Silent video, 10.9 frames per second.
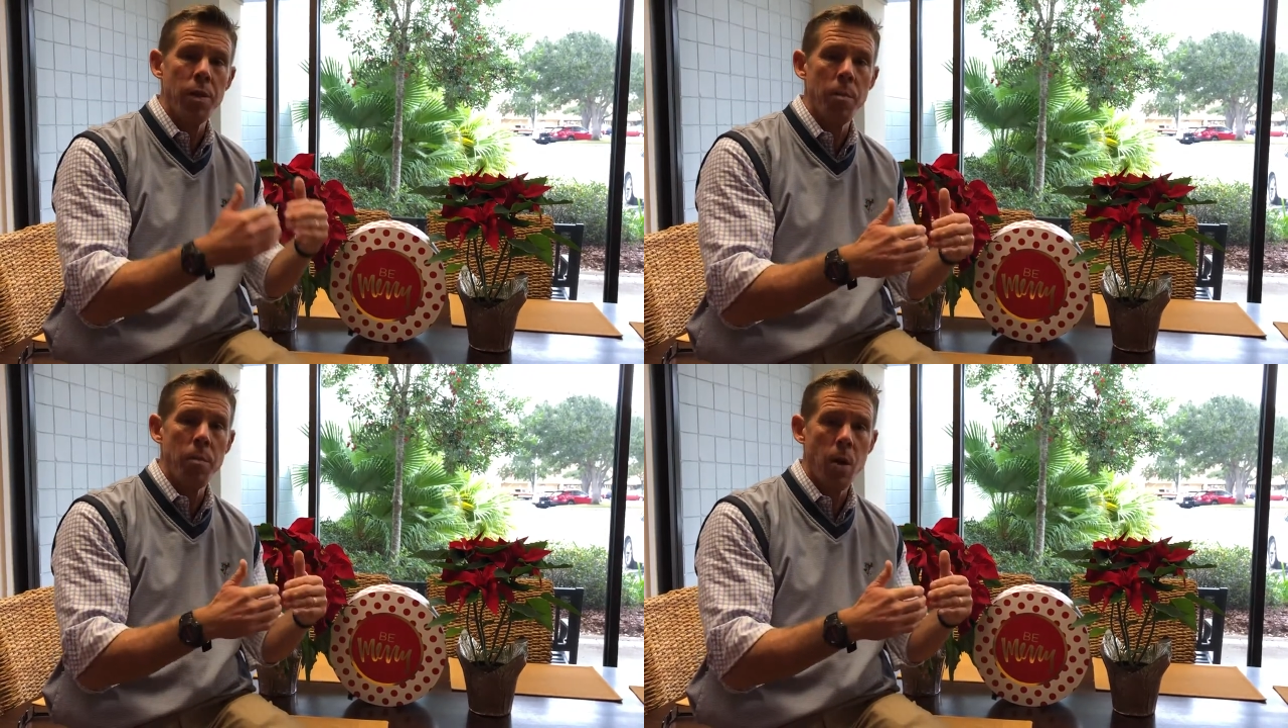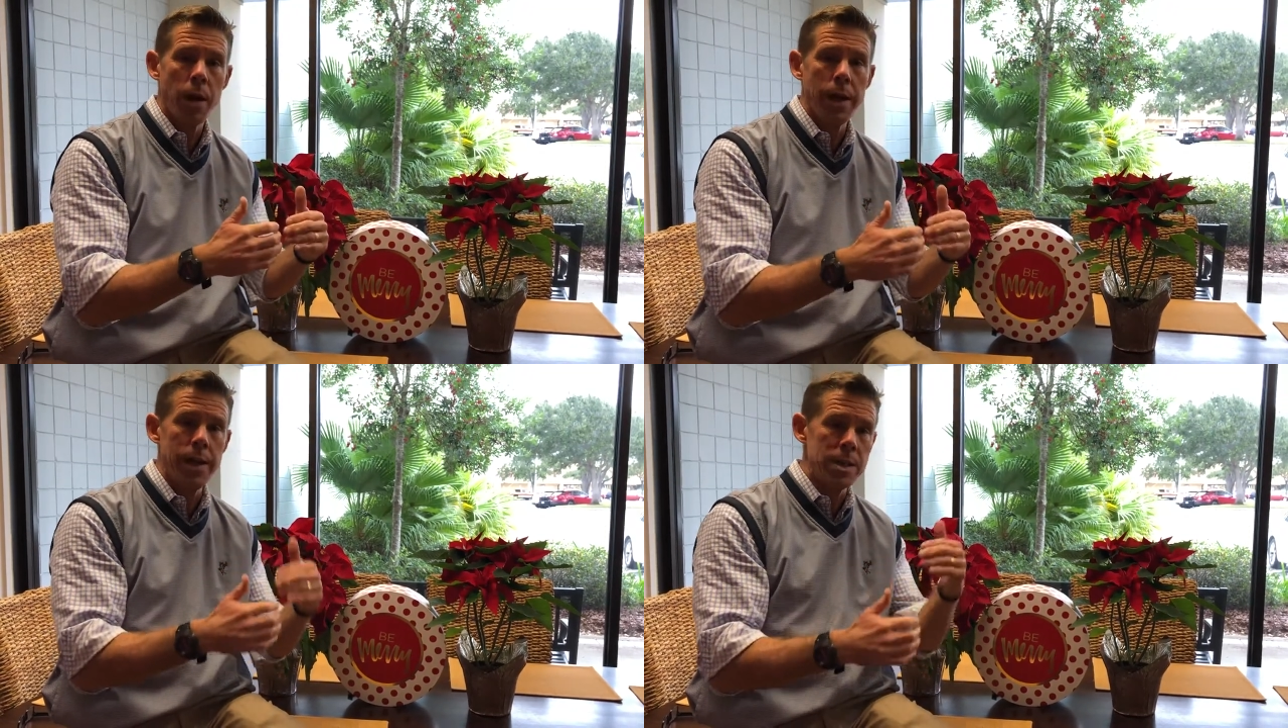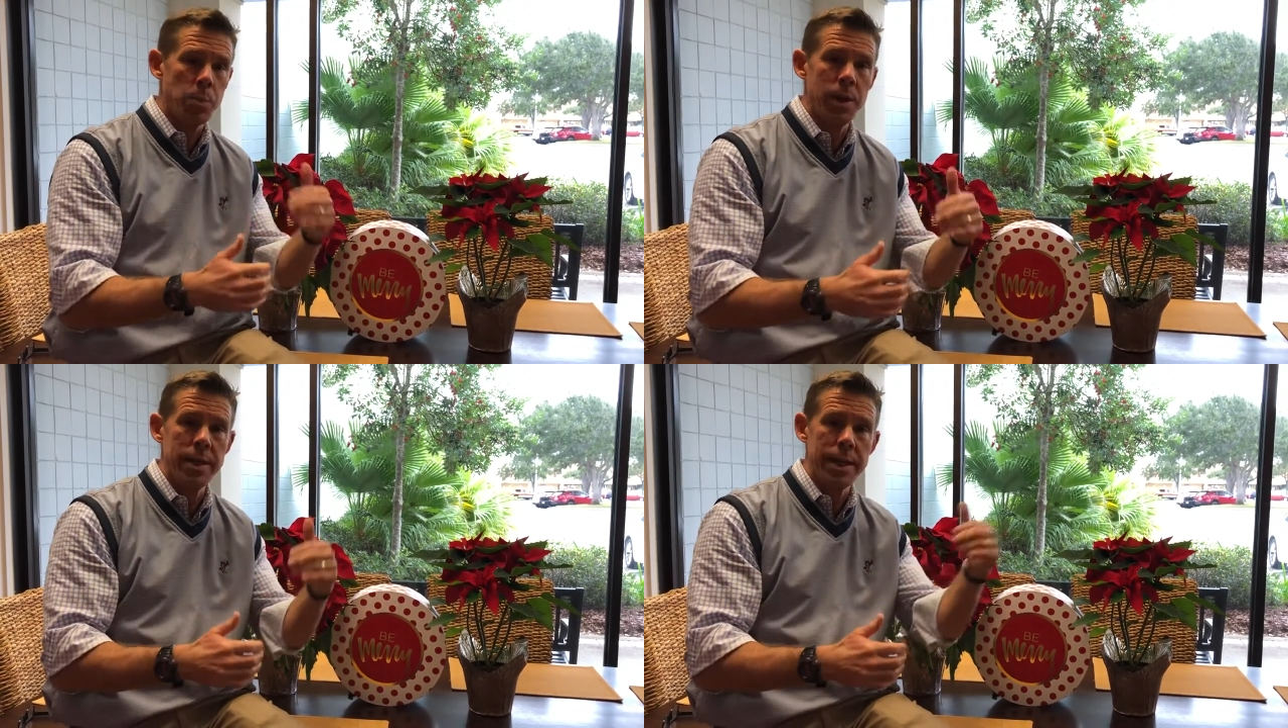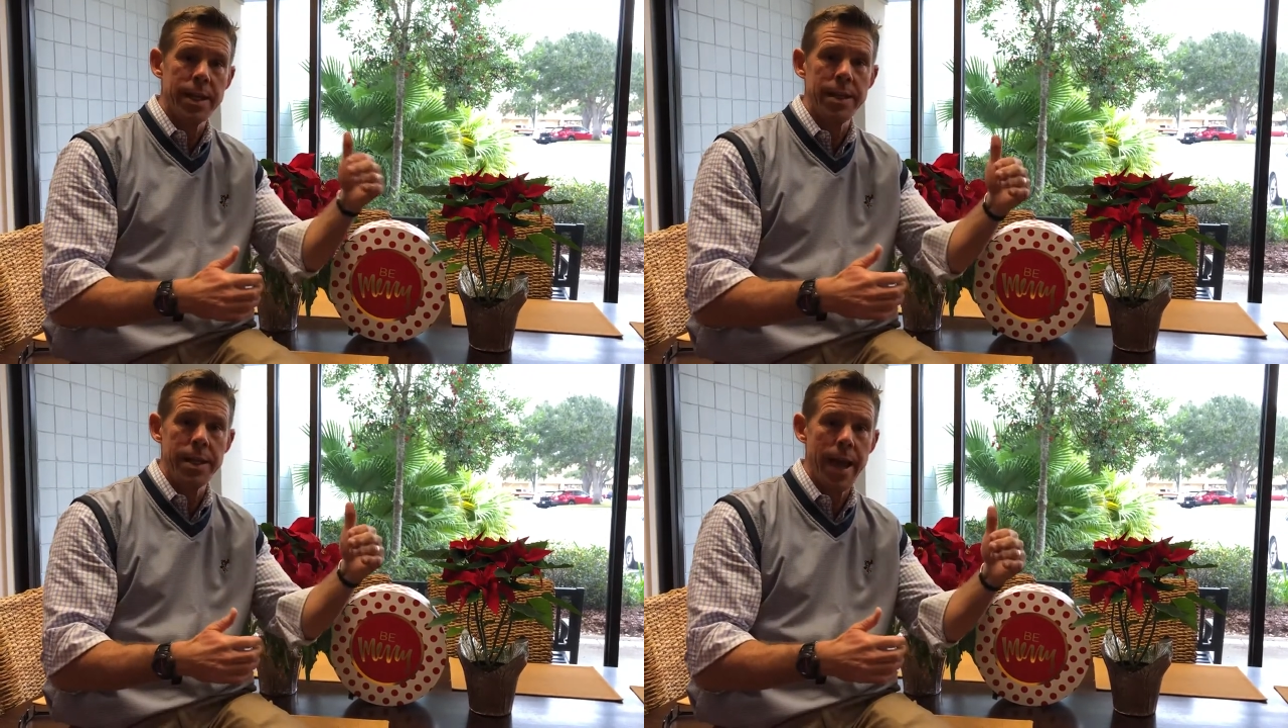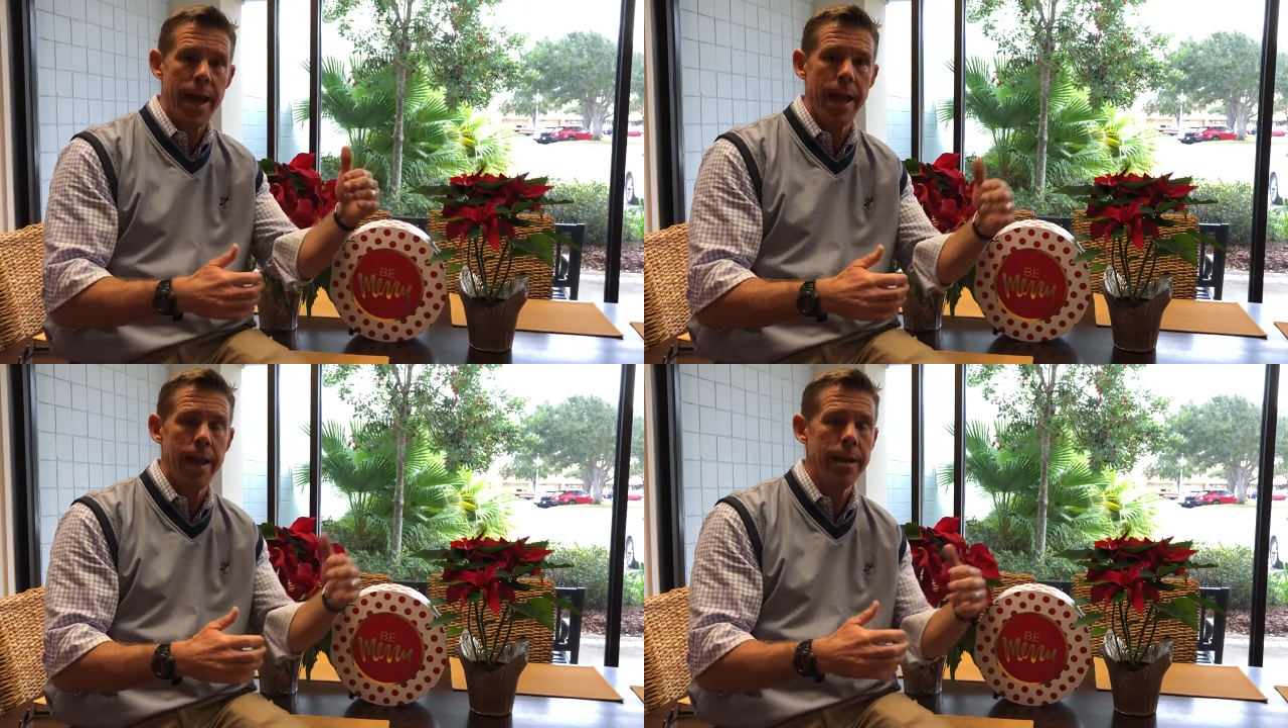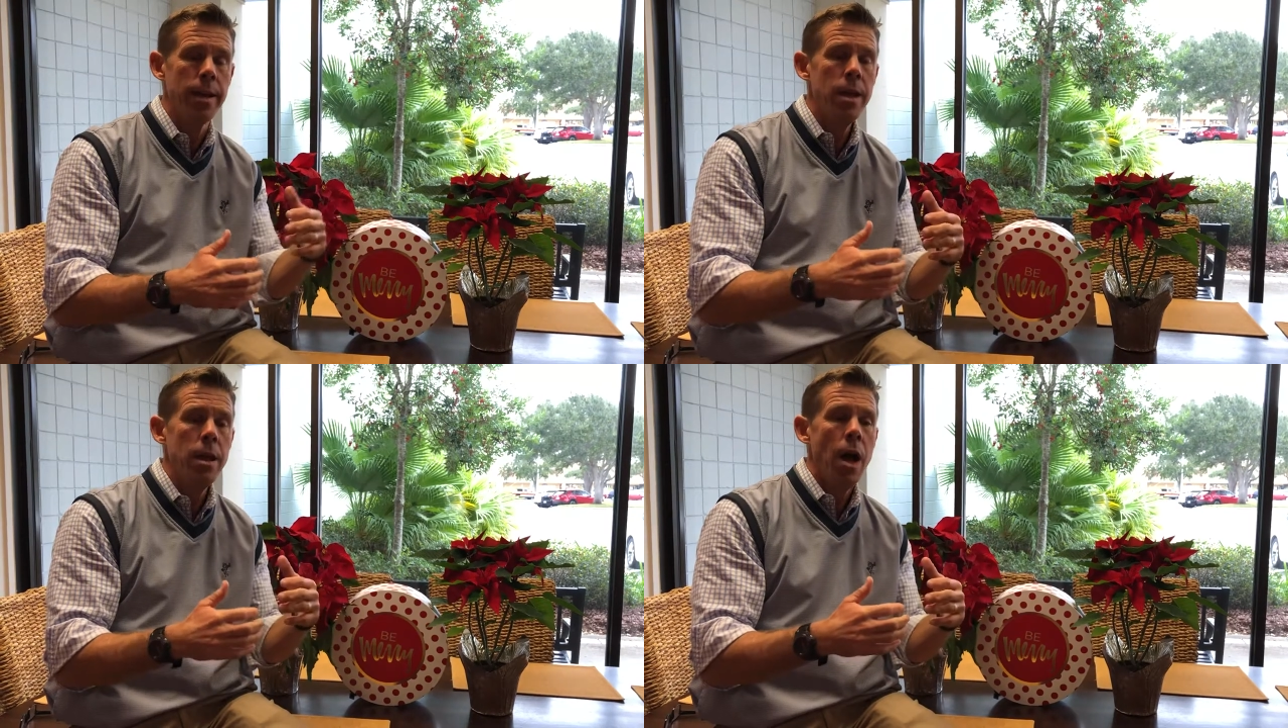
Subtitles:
the market is predicted to head.